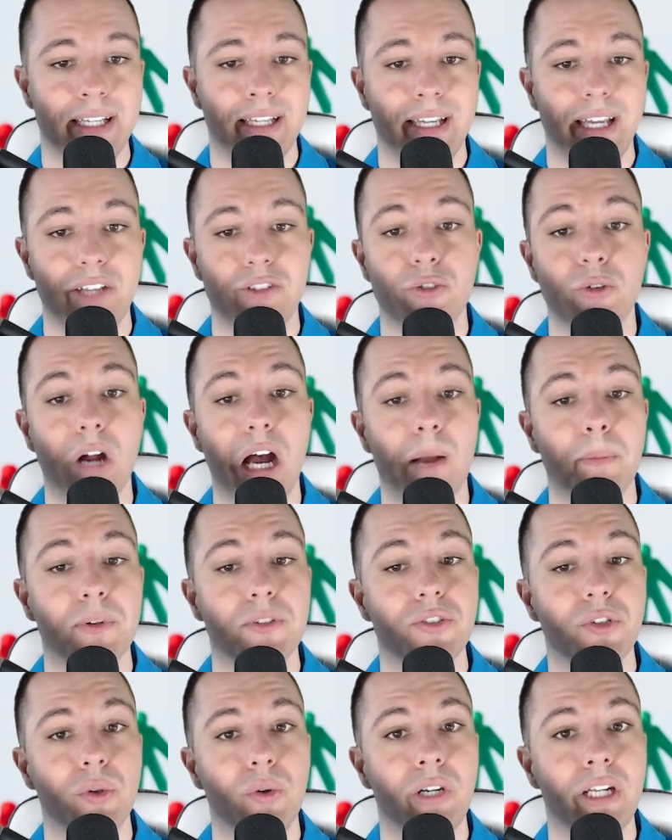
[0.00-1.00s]
is your
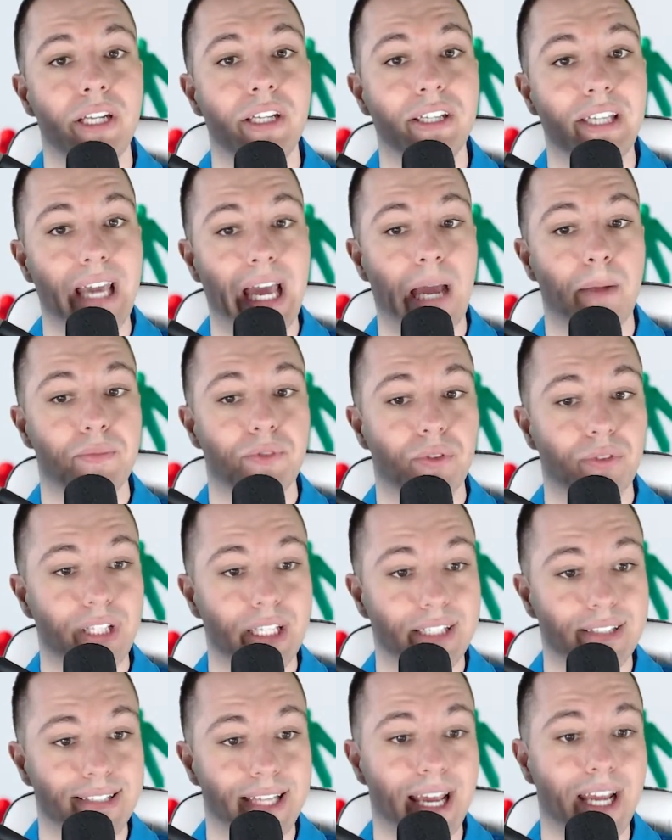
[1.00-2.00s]
opportunity to capture the
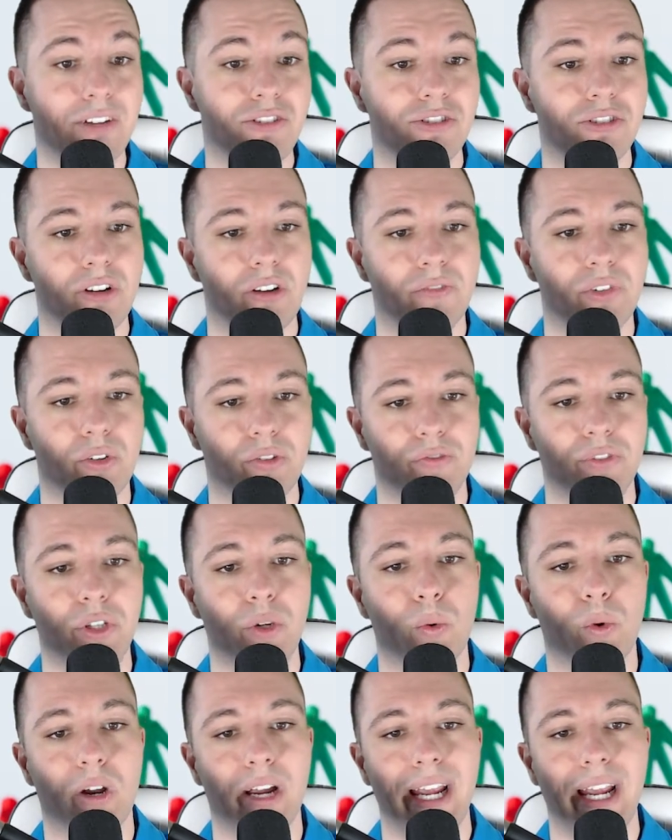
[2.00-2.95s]
attention of your viewer